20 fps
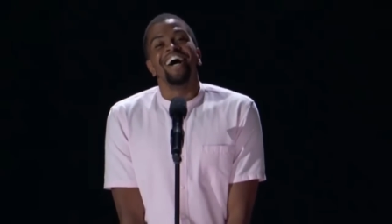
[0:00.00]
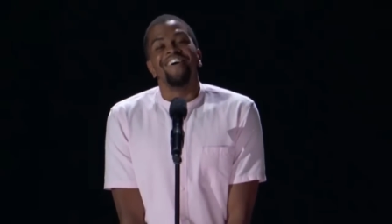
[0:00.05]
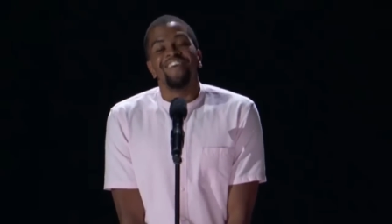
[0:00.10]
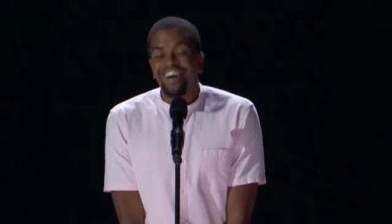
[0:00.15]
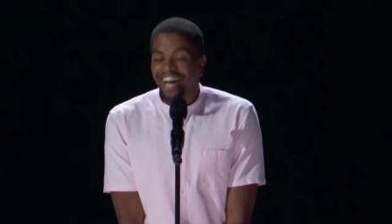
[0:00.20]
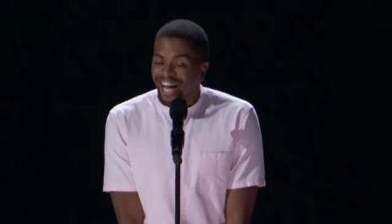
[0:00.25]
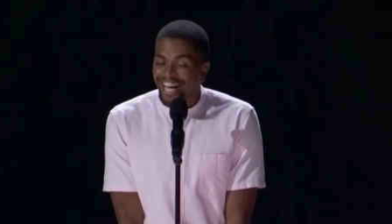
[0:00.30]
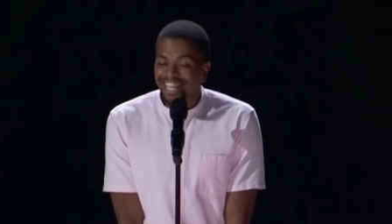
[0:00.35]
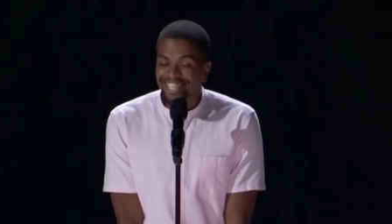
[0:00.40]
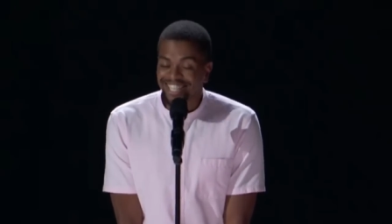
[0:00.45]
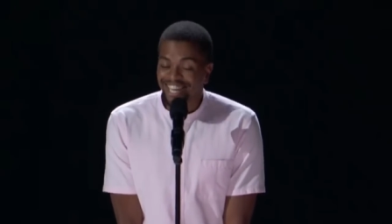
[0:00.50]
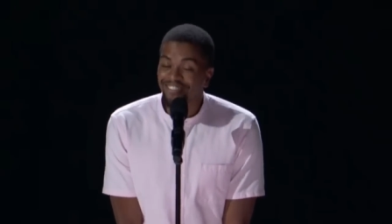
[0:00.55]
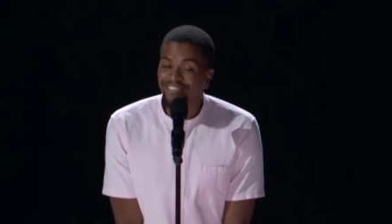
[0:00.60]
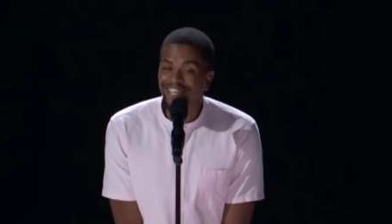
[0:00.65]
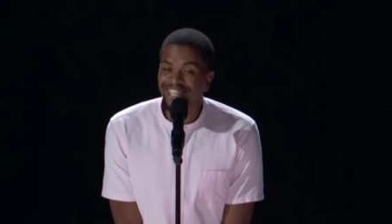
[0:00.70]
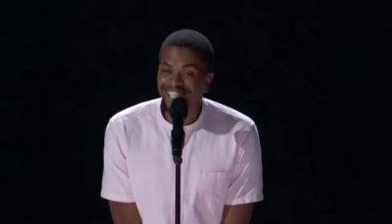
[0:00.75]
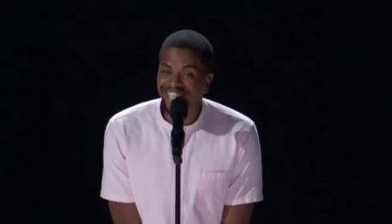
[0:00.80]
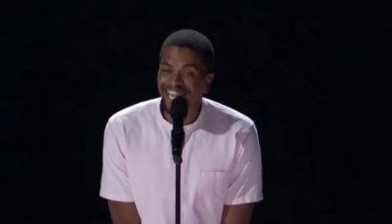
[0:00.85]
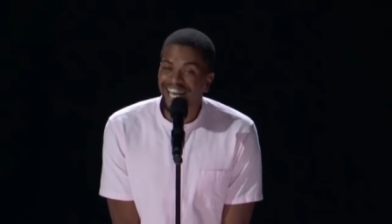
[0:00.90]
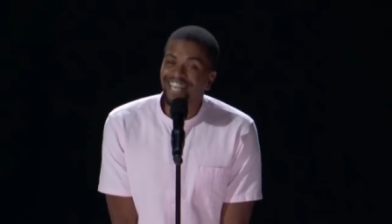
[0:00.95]
Well, I'll save
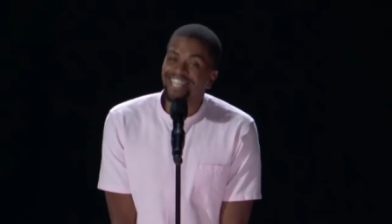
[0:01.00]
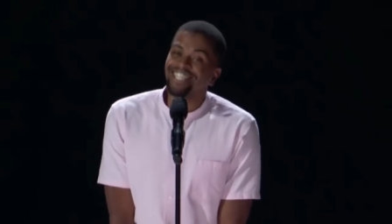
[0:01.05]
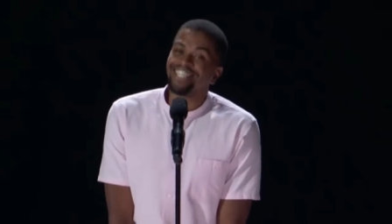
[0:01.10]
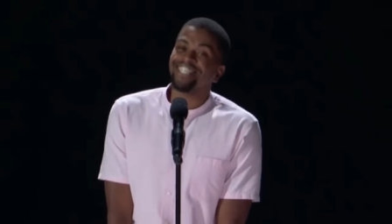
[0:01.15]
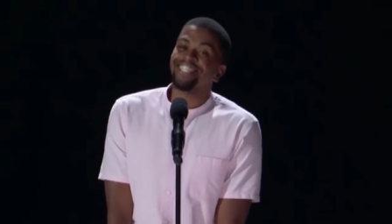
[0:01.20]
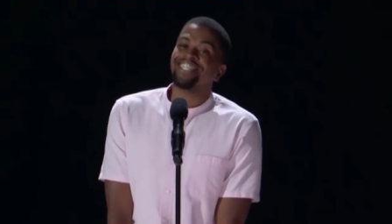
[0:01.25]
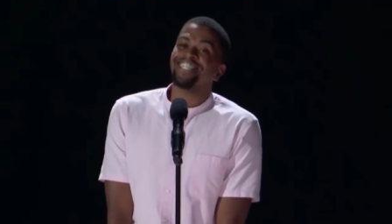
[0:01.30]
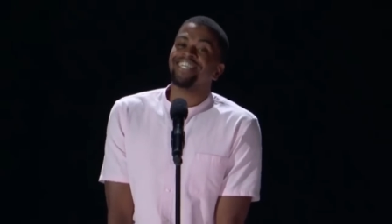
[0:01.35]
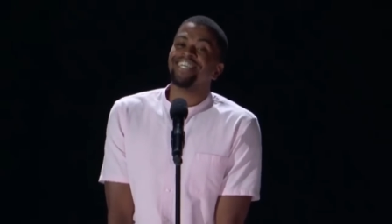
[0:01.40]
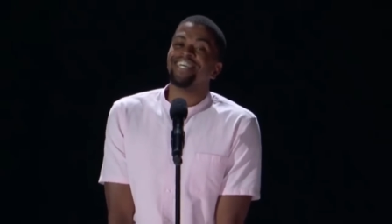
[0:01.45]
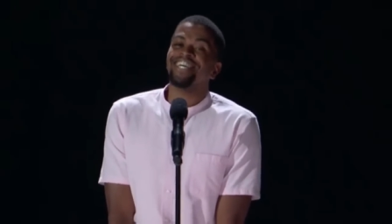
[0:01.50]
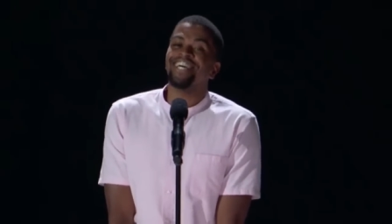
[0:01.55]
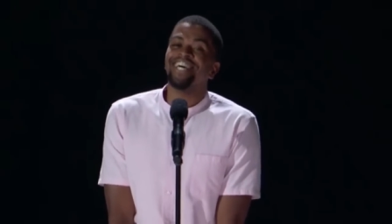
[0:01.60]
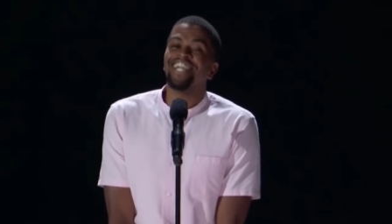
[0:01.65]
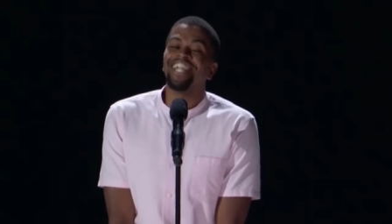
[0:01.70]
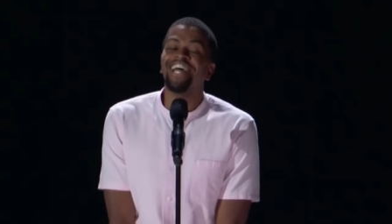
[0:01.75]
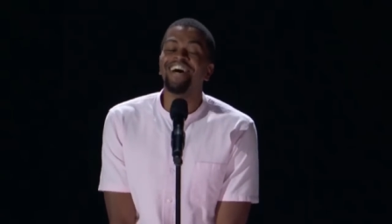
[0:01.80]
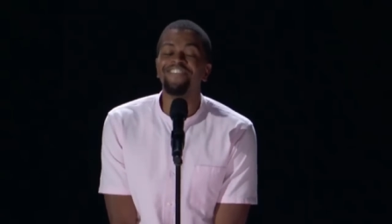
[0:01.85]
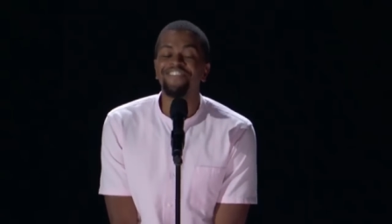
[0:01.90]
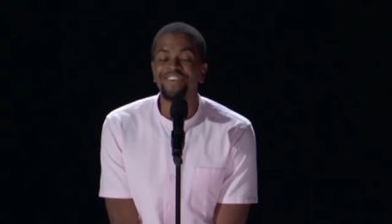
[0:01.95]
you a slice.
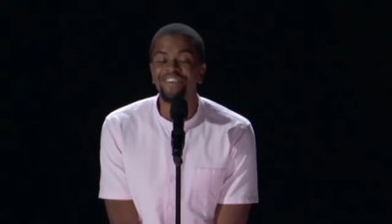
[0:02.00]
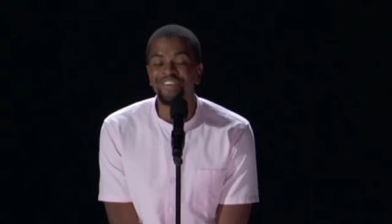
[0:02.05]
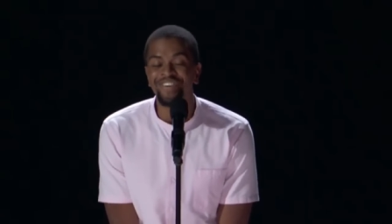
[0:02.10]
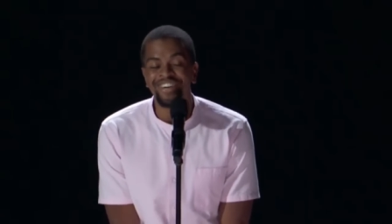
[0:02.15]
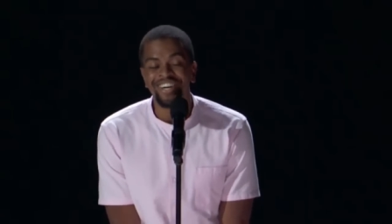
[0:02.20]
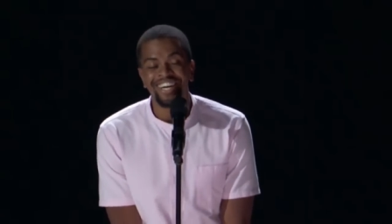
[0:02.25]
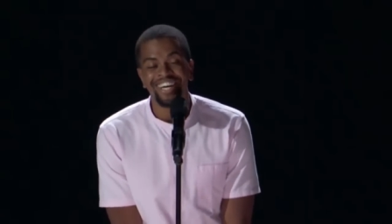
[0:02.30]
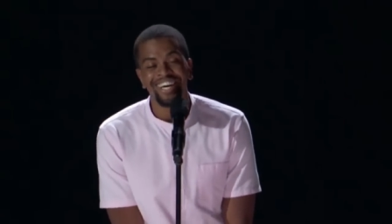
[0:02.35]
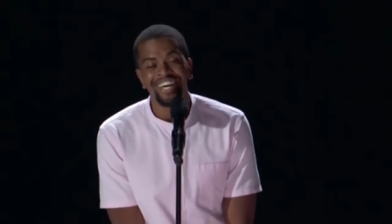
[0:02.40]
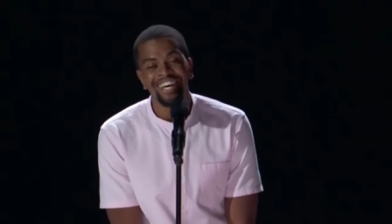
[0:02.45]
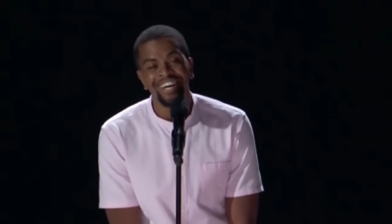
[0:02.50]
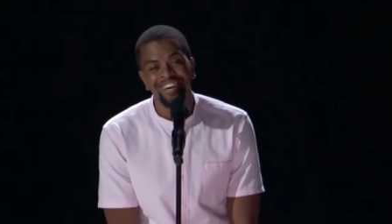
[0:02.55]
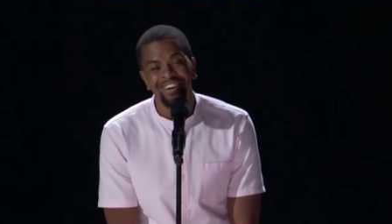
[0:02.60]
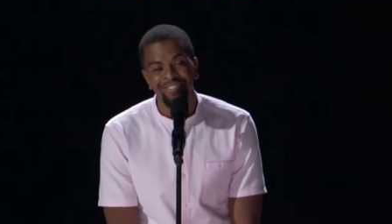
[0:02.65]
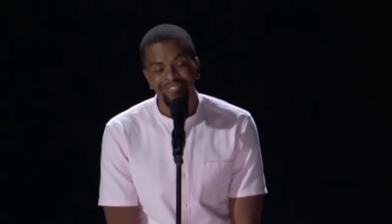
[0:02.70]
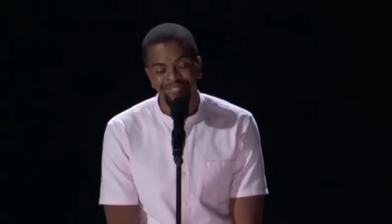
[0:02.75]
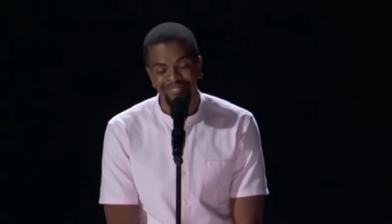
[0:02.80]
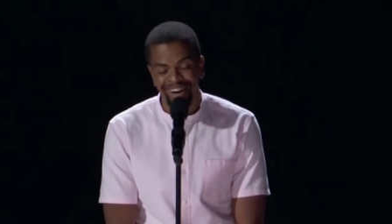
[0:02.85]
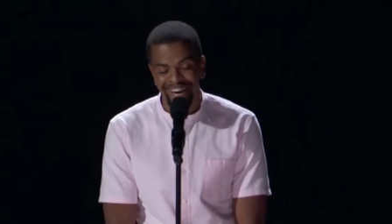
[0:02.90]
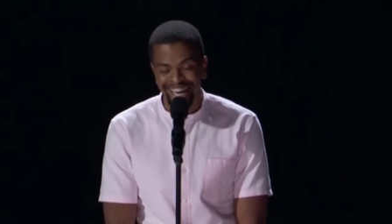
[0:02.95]
Love you,
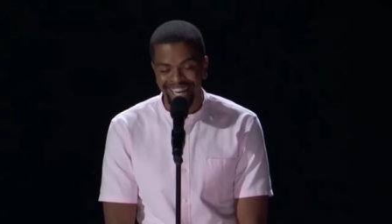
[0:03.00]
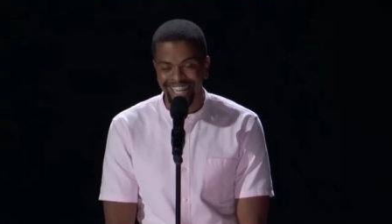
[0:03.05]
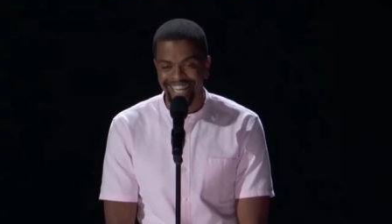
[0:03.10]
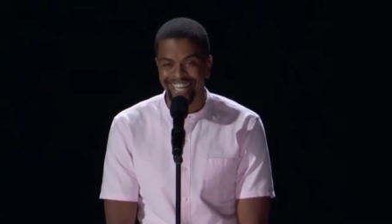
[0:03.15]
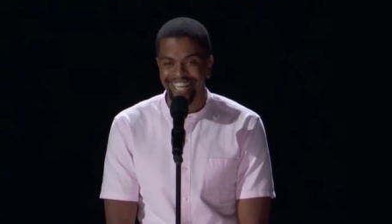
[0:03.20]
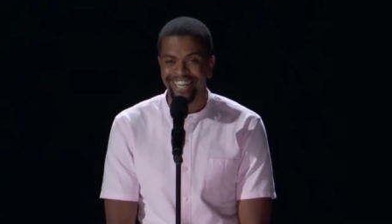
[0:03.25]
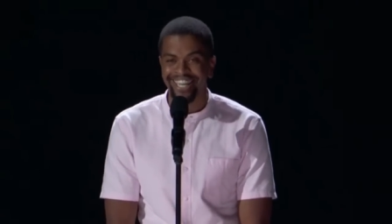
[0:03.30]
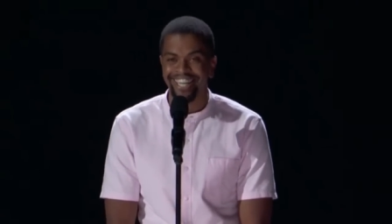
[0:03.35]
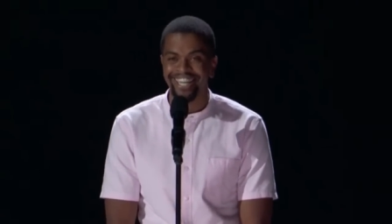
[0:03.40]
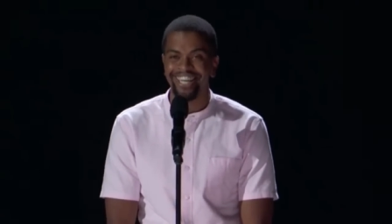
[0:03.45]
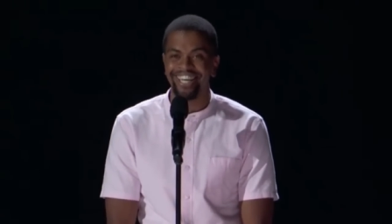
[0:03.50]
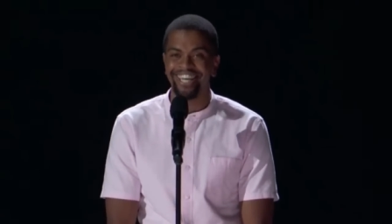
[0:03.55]
Brandon.